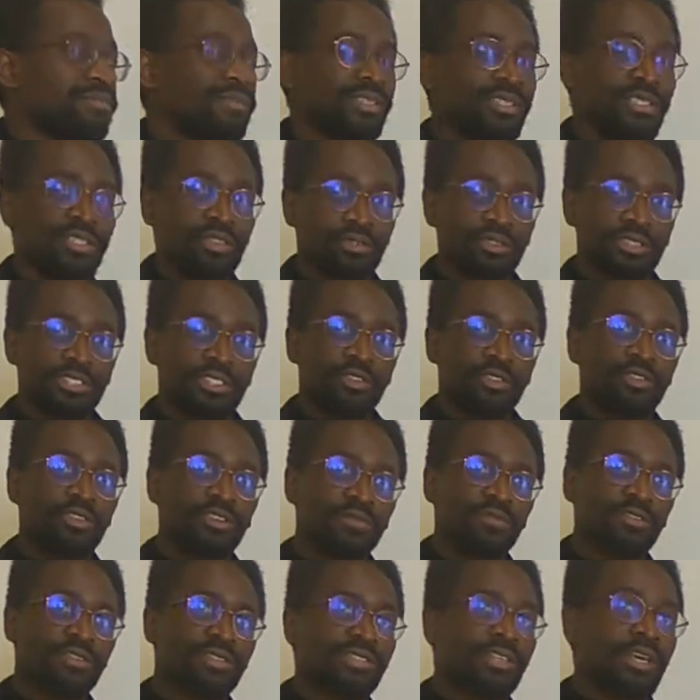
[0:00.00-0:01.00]
Mzito is the
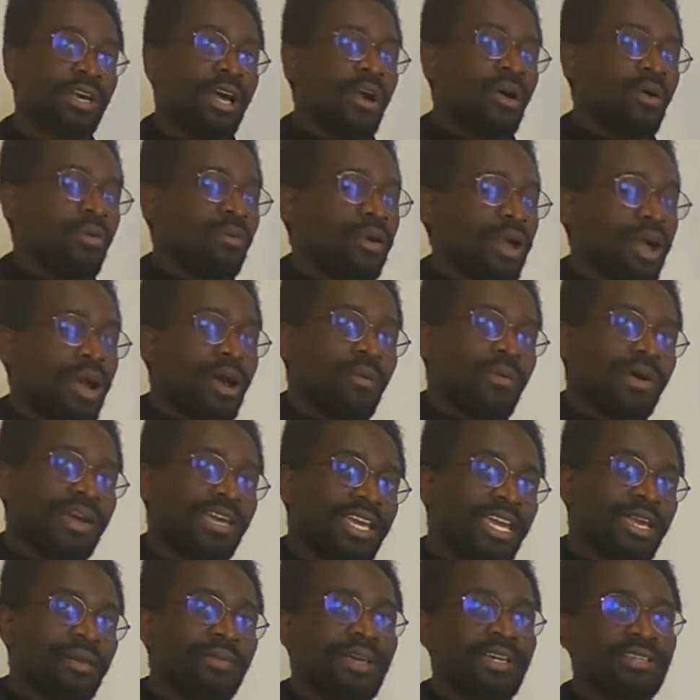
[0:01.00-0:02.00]
universe where our
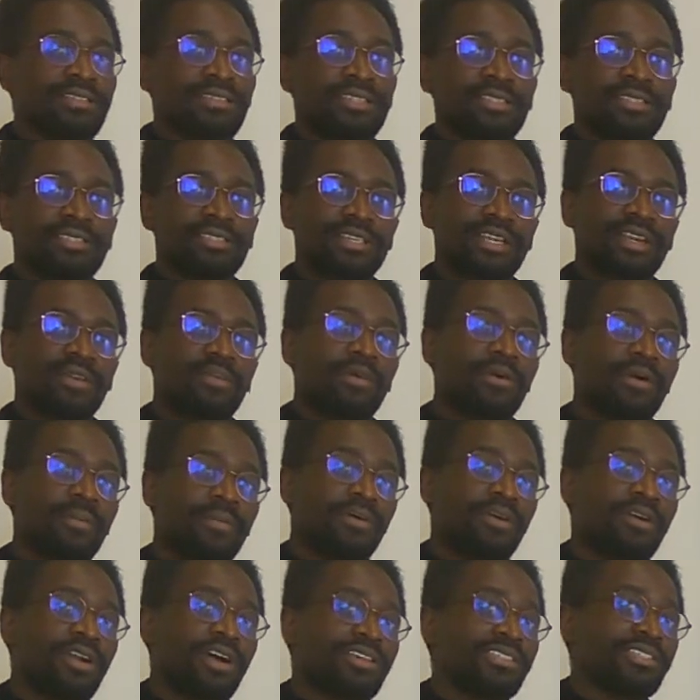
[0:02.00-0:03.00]
game exists and our
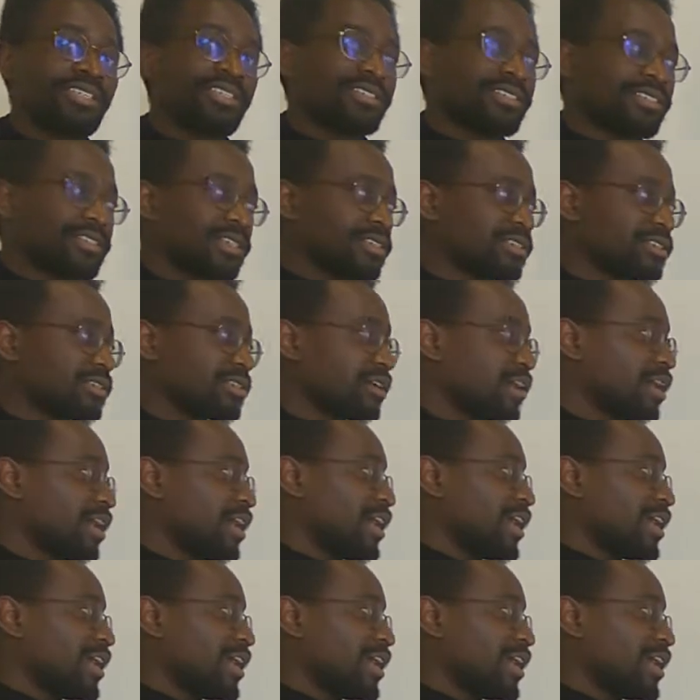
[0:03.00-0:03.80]
products exist.